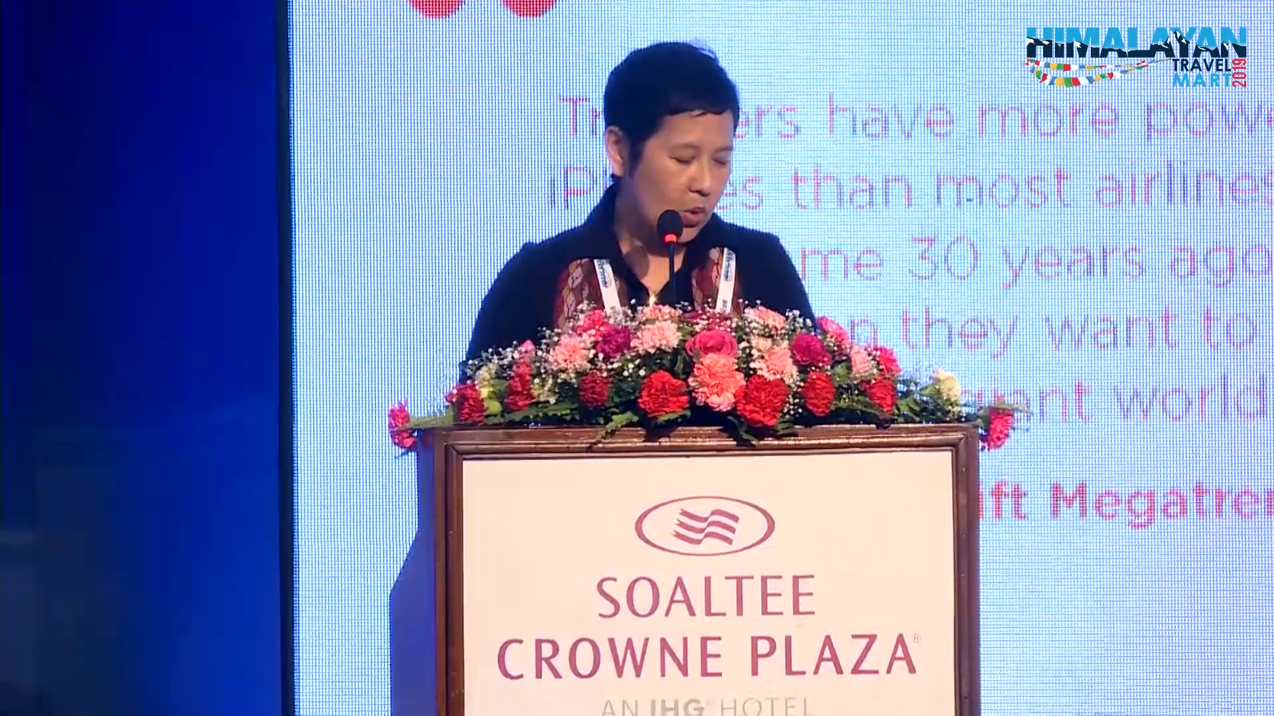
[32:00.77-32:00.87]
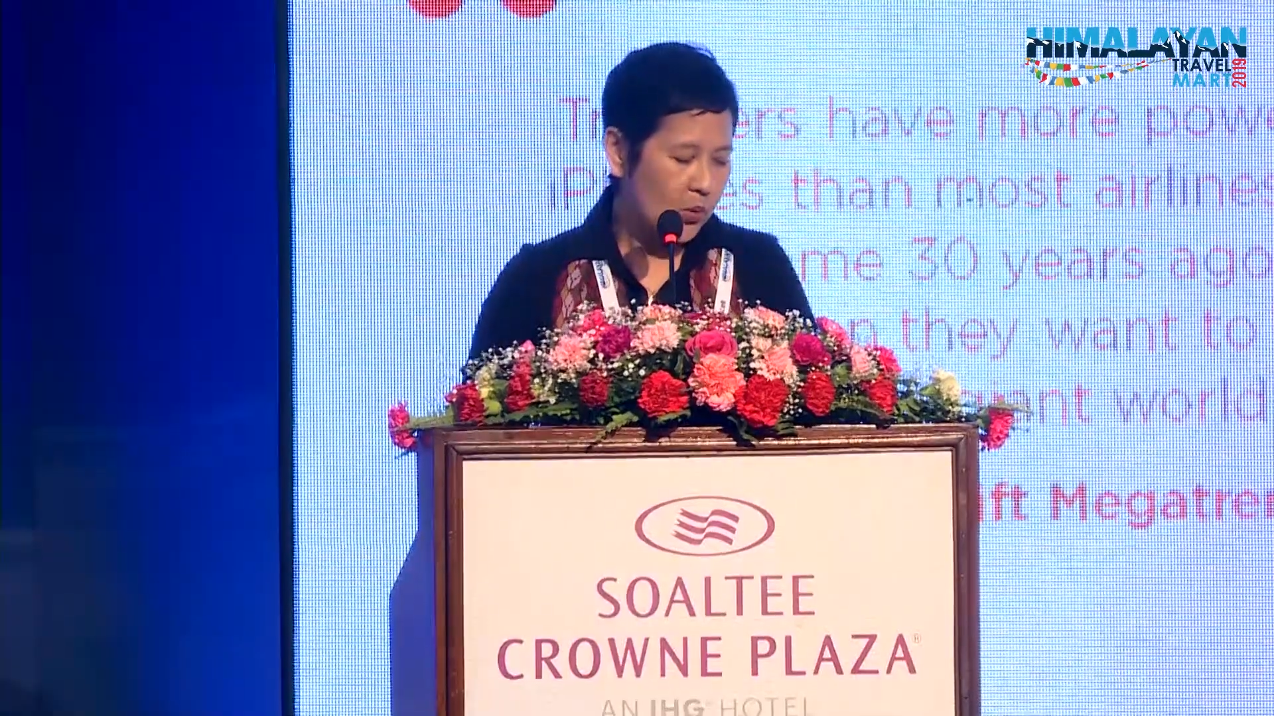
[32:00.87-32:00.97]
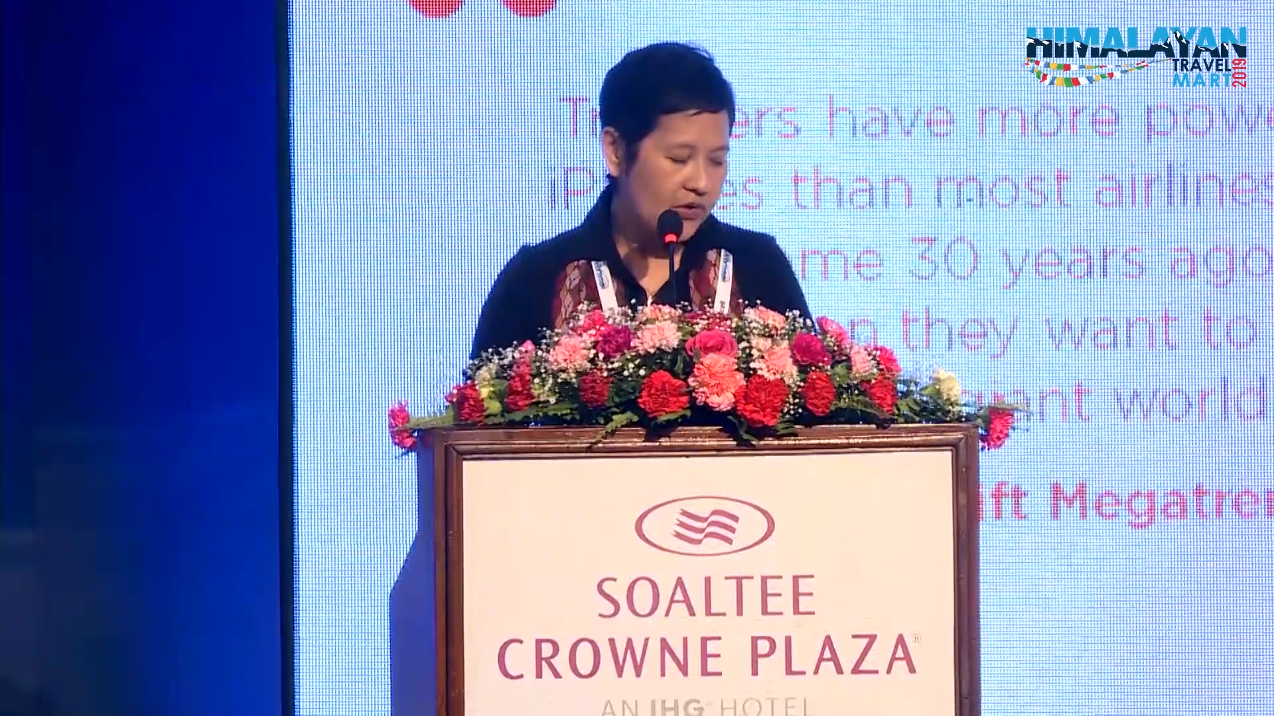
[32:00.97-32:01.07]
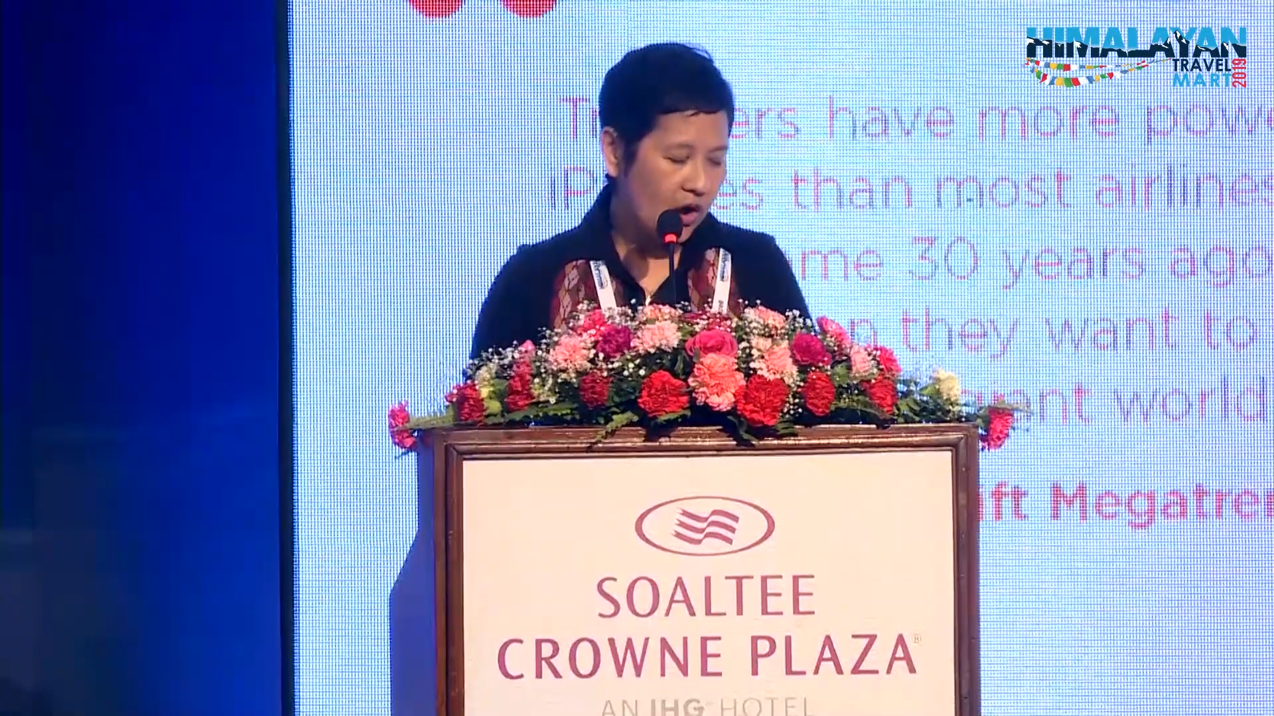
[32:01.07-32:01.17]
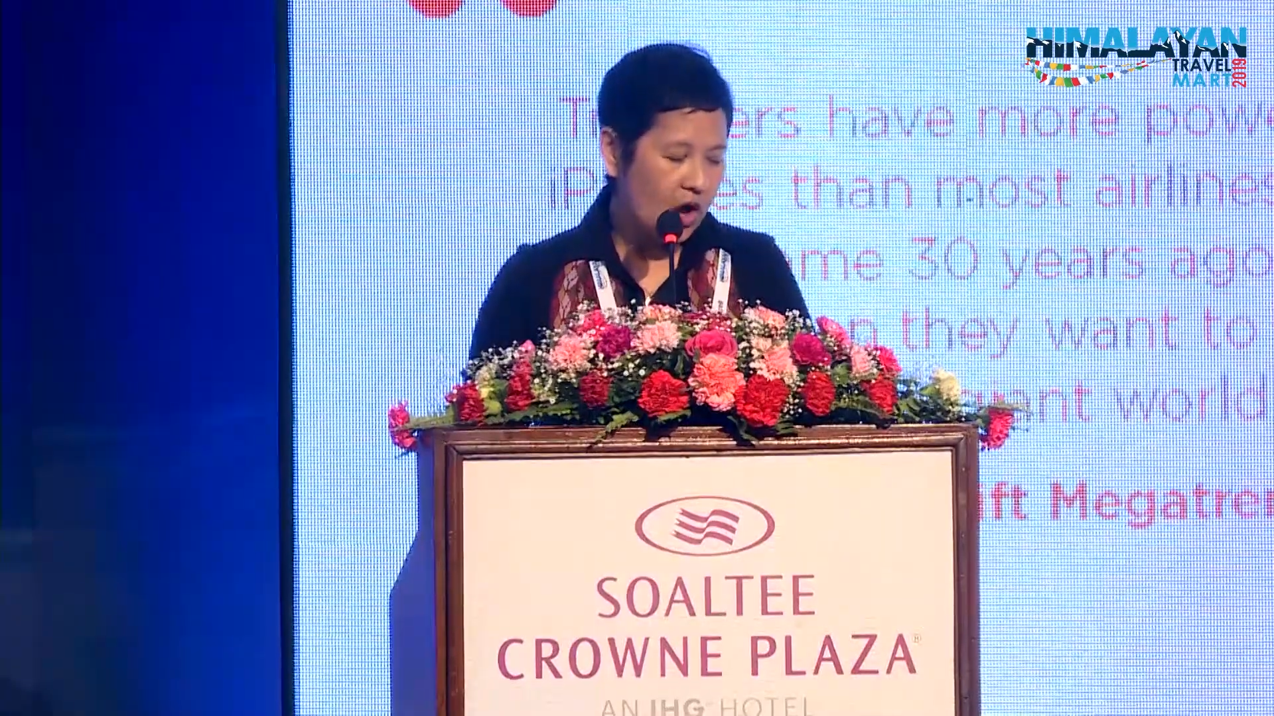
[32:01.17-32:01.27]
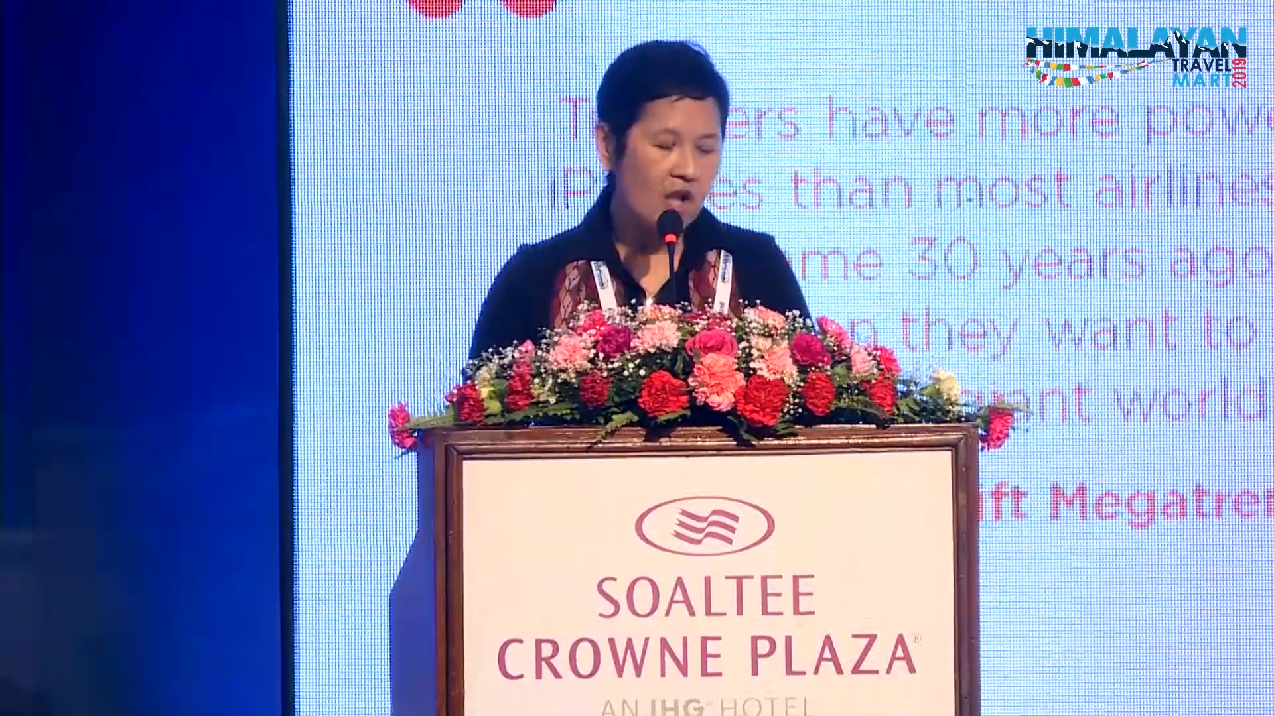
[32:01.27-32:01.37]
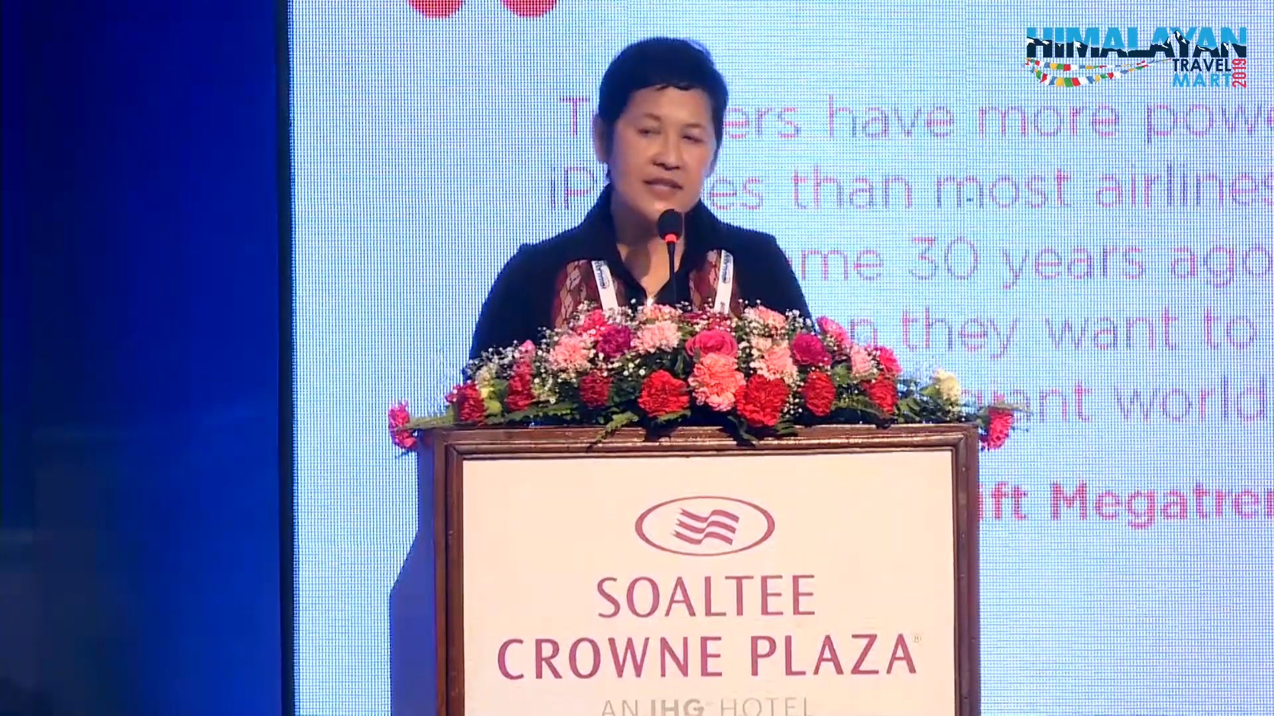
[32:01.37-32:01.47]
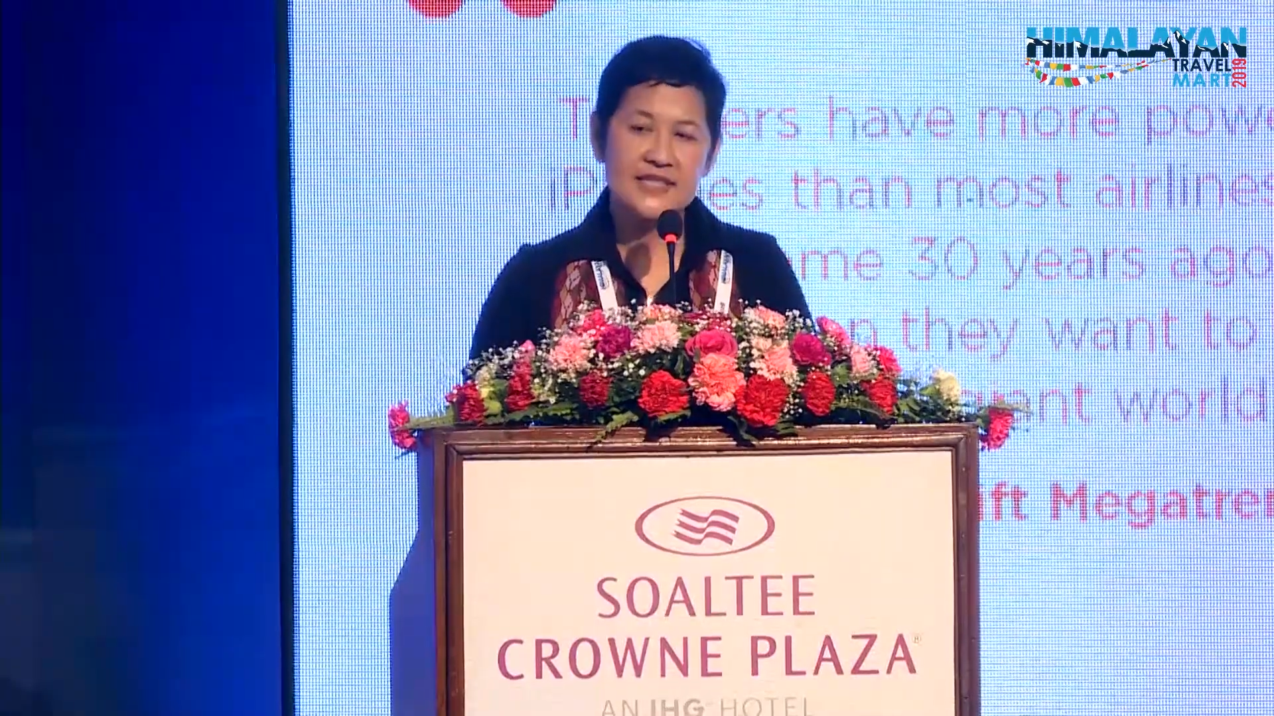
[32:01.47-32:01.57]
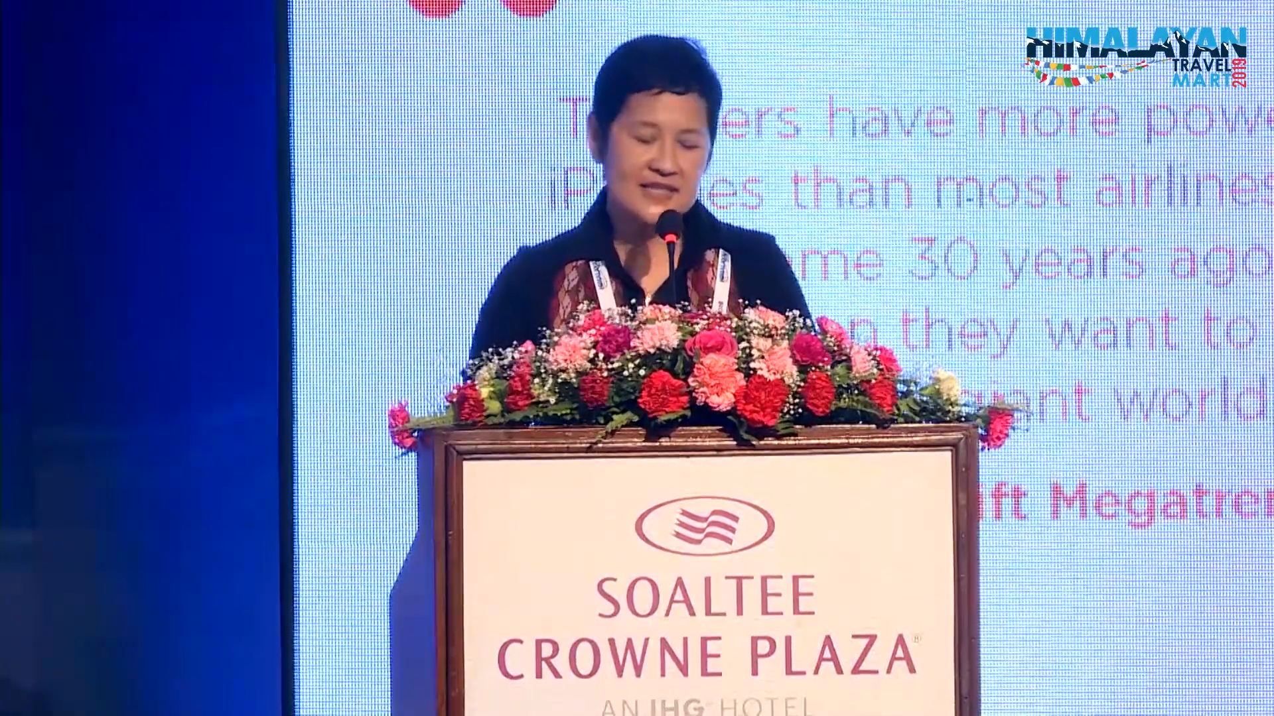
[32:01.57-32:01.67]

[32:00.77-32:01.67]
with all its